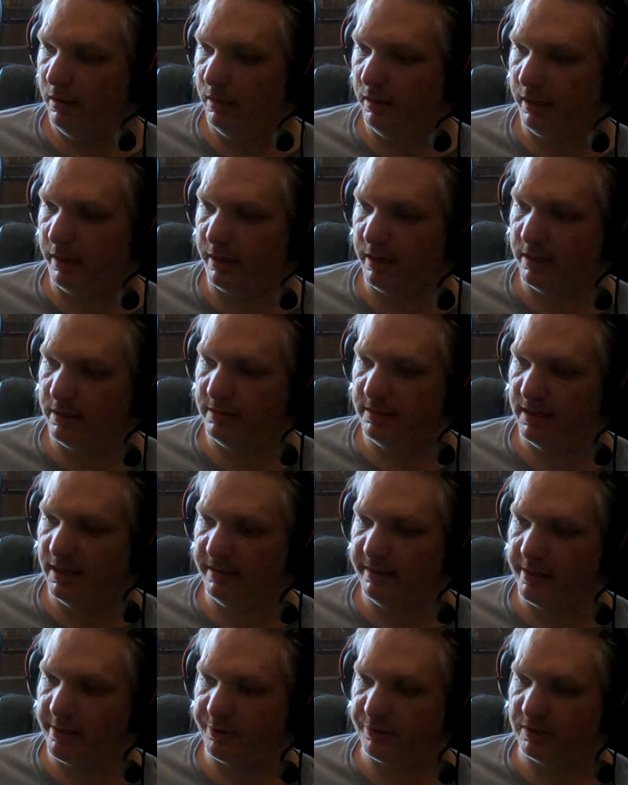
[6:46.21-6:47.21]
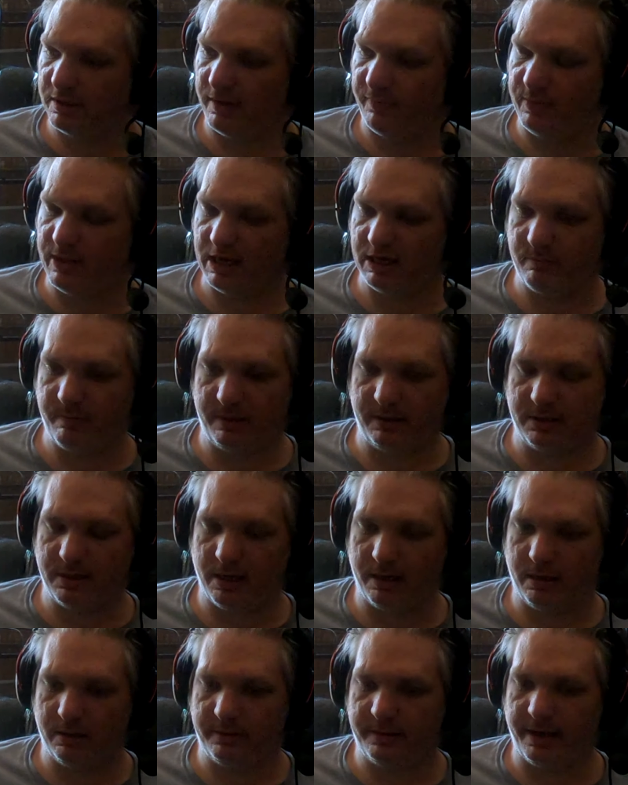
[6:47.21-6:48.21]
Like I said, the other stuff that's been
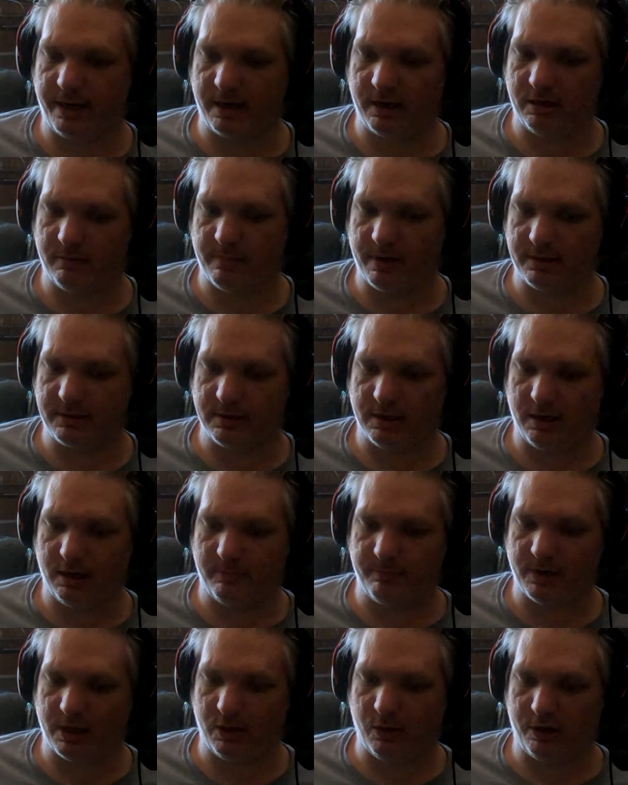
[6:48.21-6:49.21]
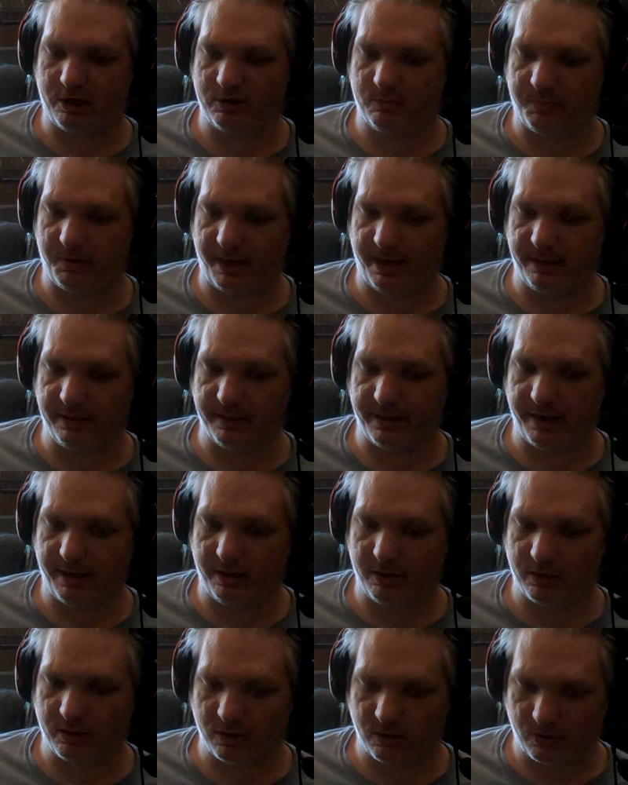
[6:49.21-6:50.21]
kind of taking up my time, I'll explain
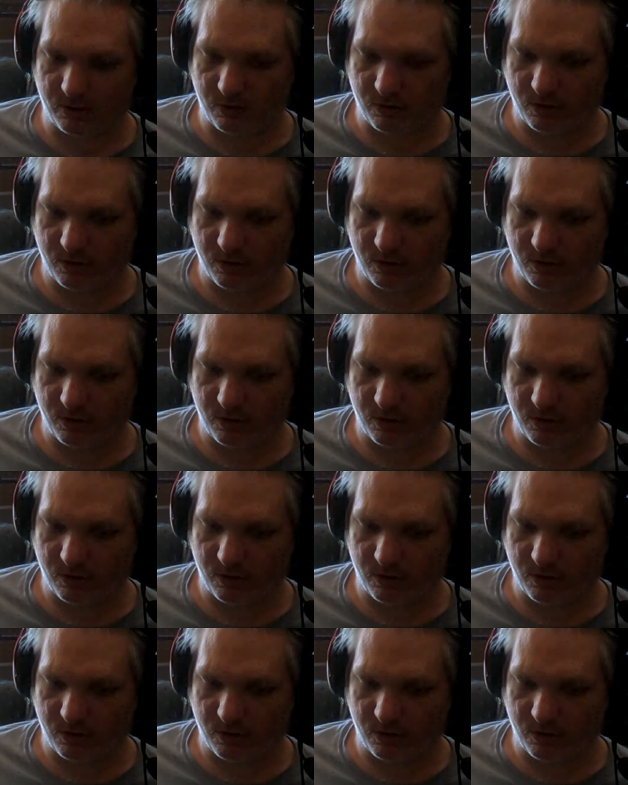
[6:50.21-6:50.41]
later,